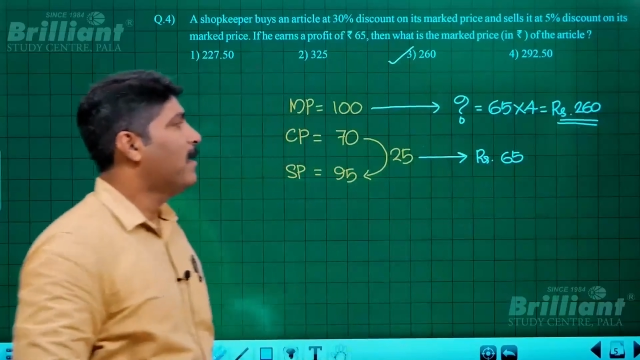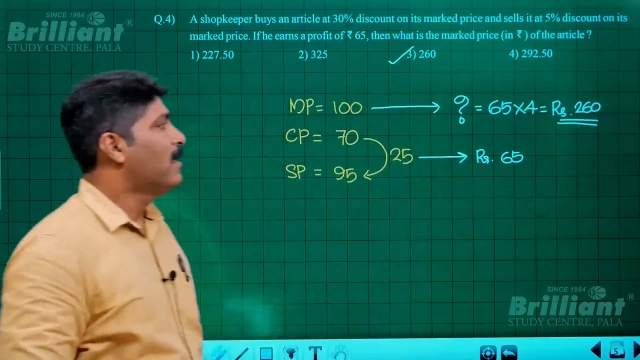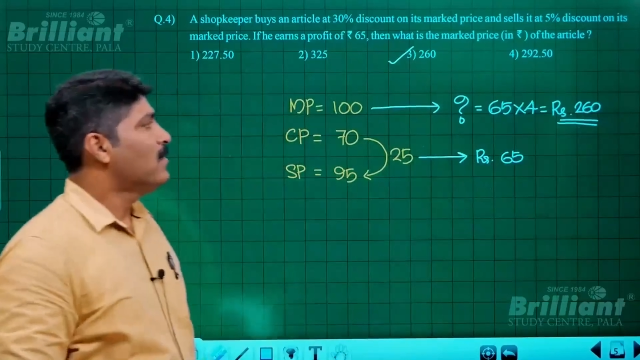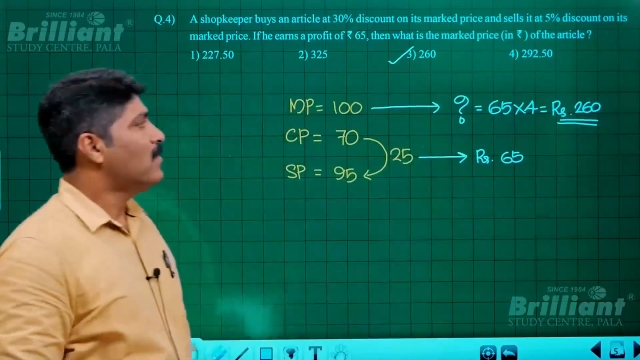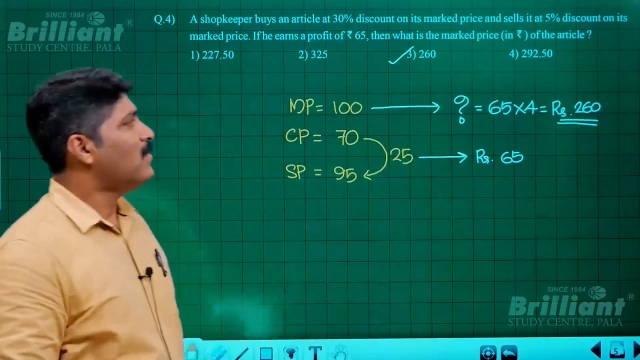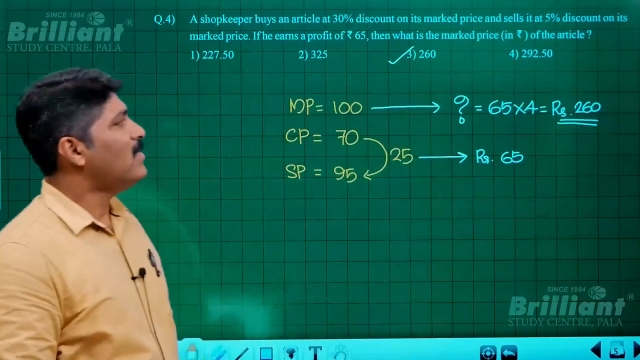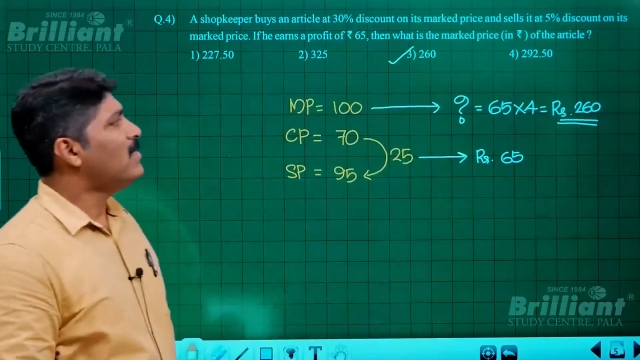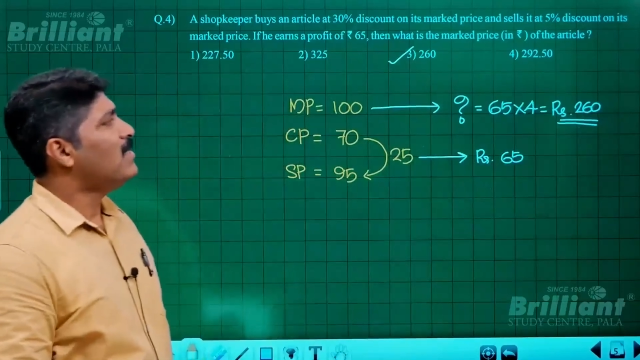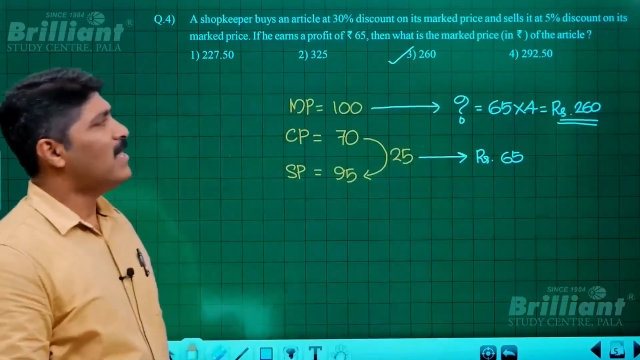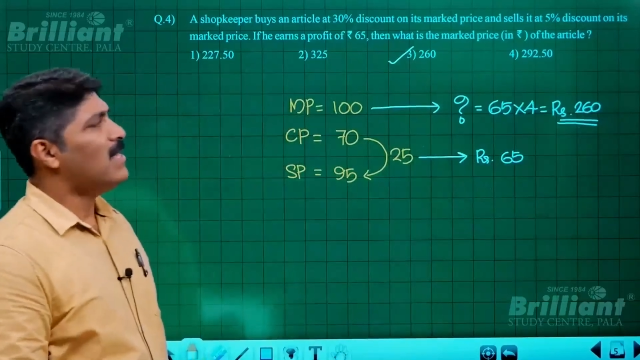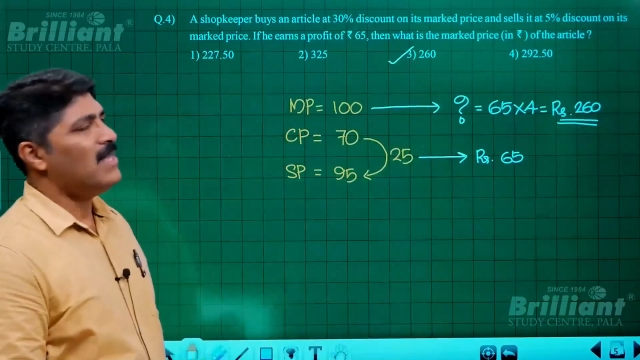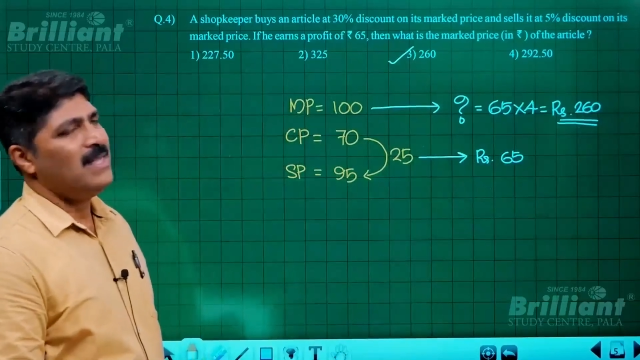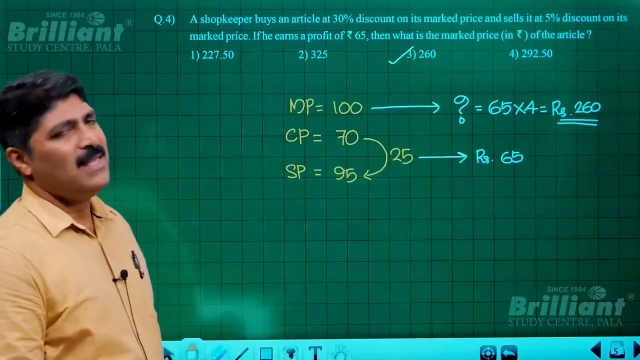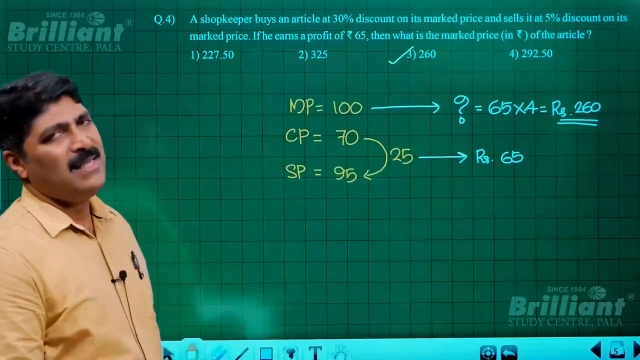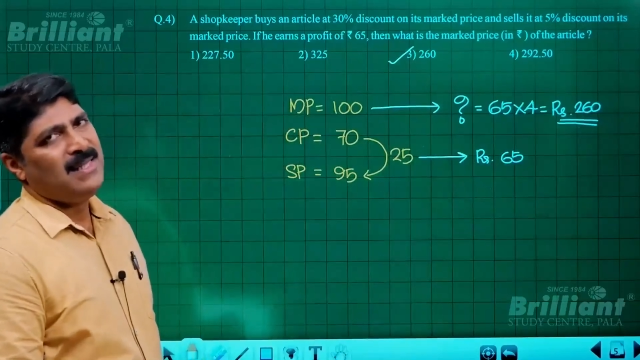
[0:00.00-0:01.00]
So this is
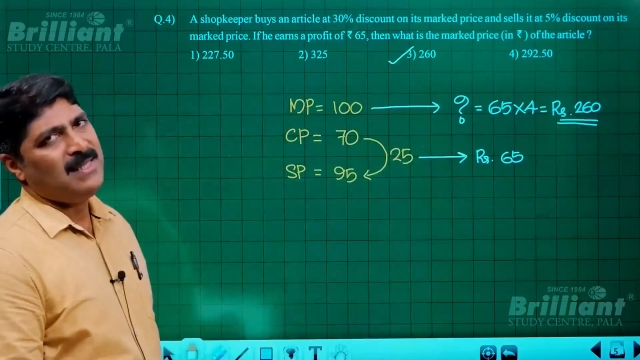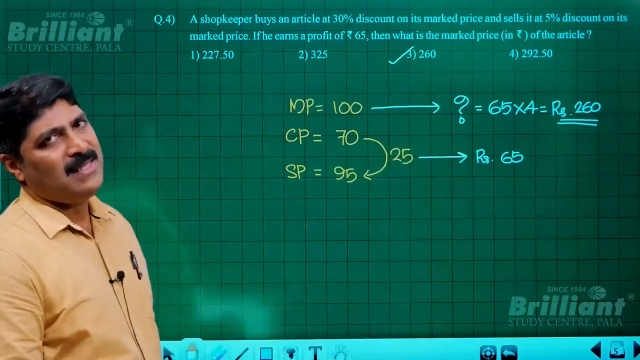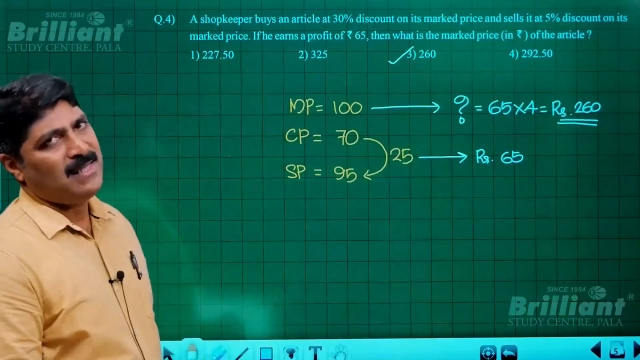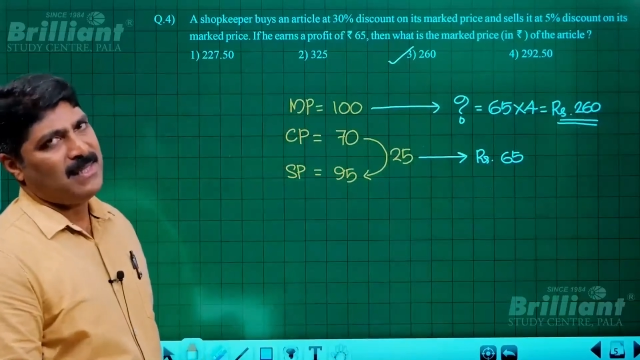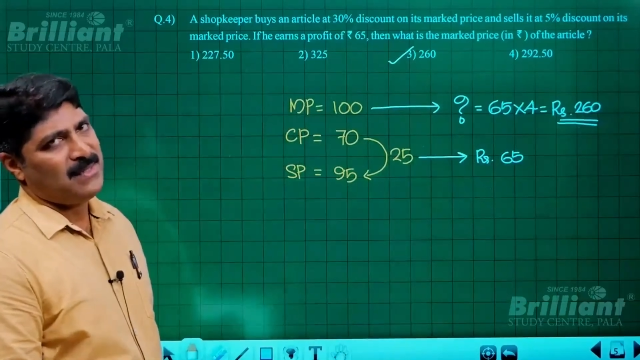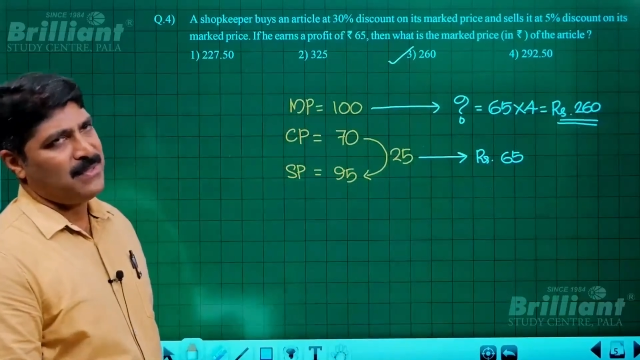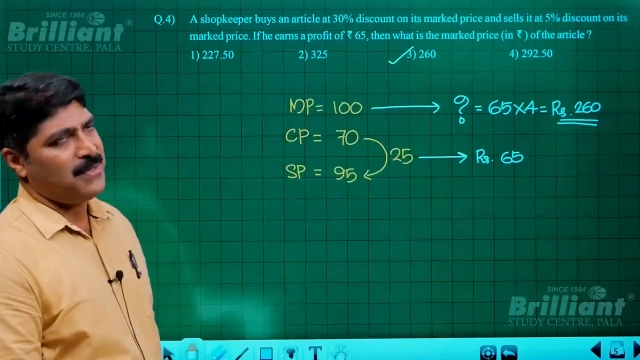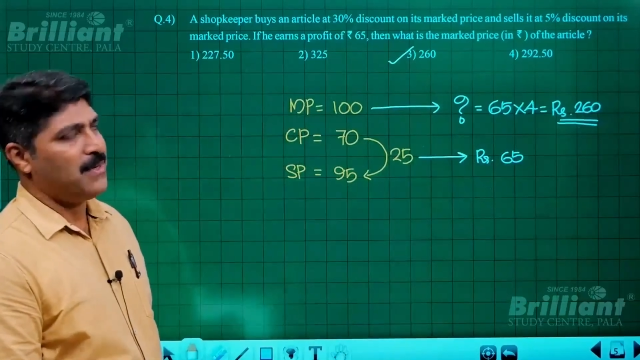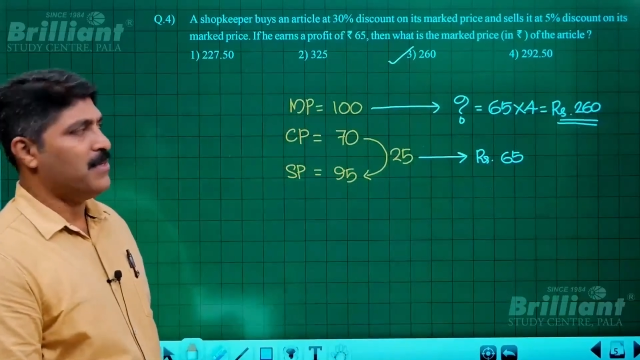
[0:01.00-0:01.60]
an easiest